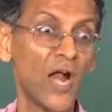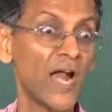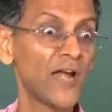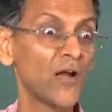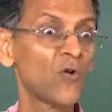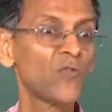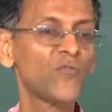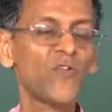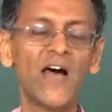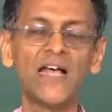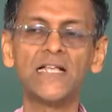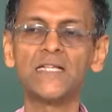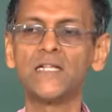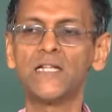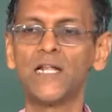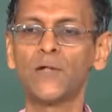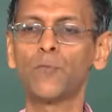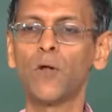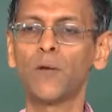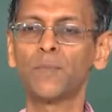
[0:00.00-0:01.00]
die down faster
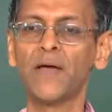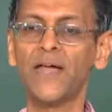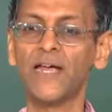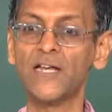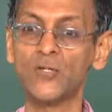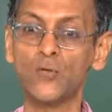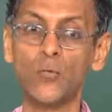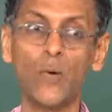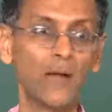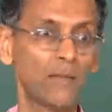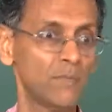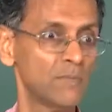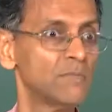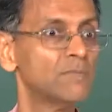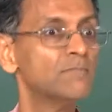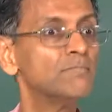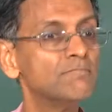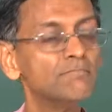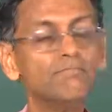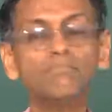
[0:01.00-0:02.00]
than 1 by x squared,
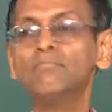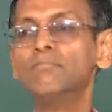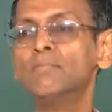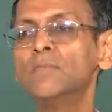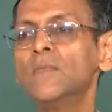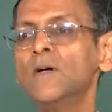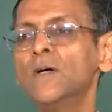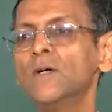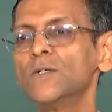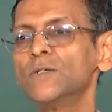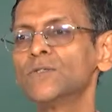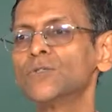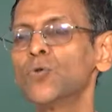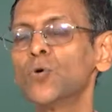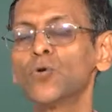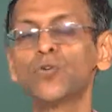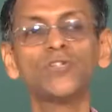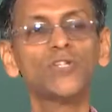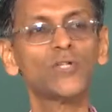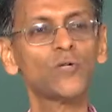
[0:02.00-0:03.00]
should
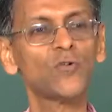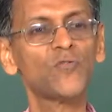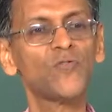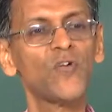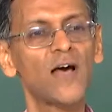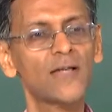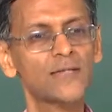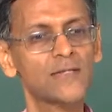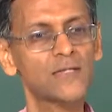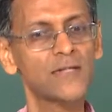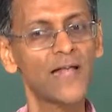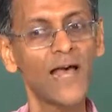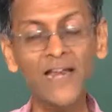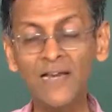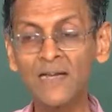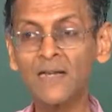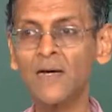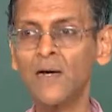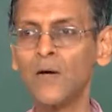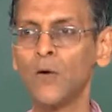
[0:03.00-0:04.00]
go to 0 faster than
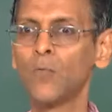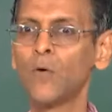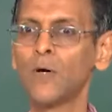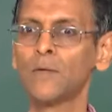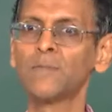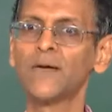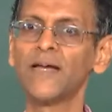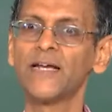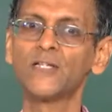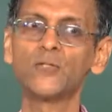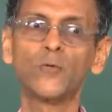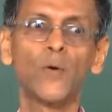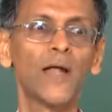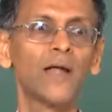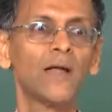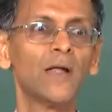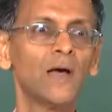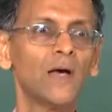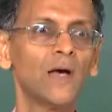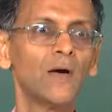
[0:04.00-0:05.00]
1 by x
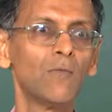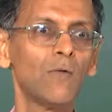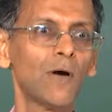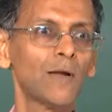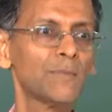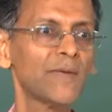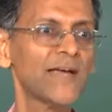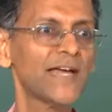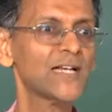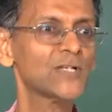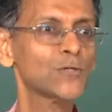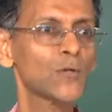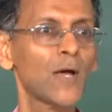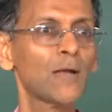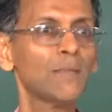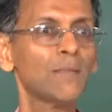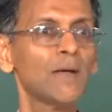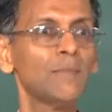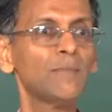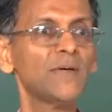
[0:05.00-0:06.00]
squared. 1 by x
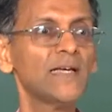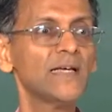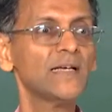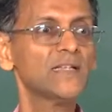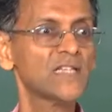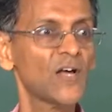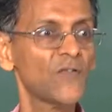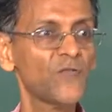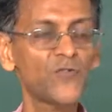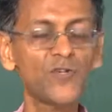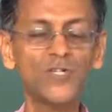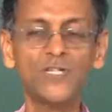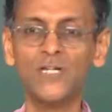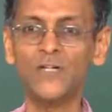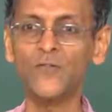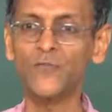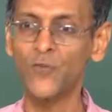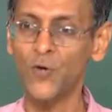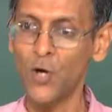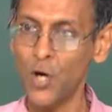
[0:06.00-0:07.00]
squared may be
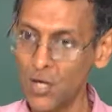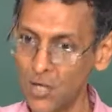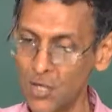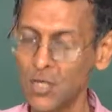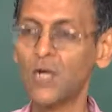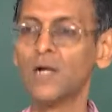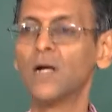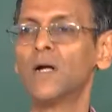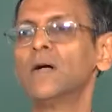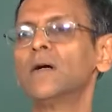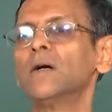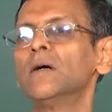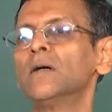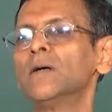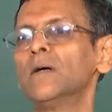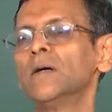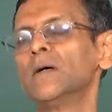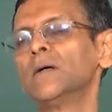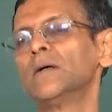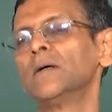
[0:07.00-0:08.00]
sufficient for
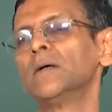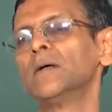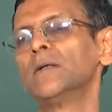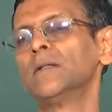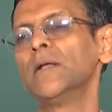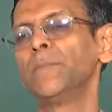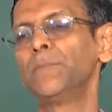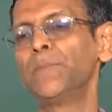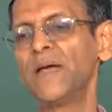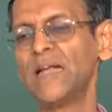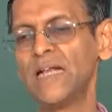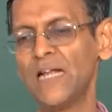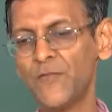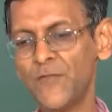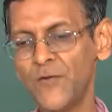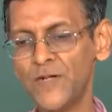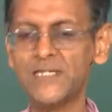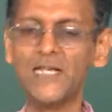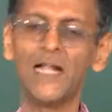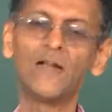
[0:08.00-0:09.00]
the
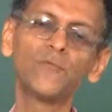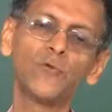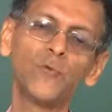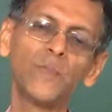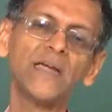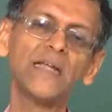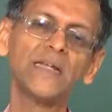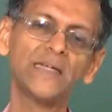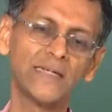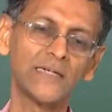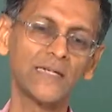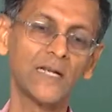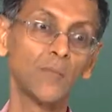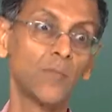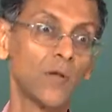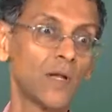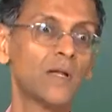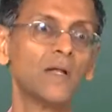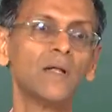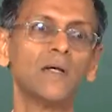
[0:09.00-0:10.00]
PDF itself to be
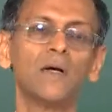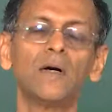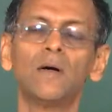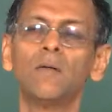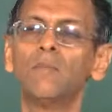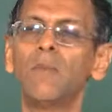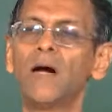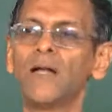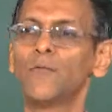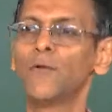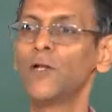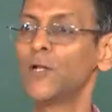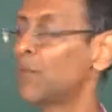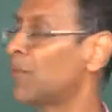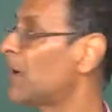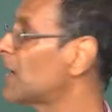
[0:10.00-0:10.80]
integrable, but when you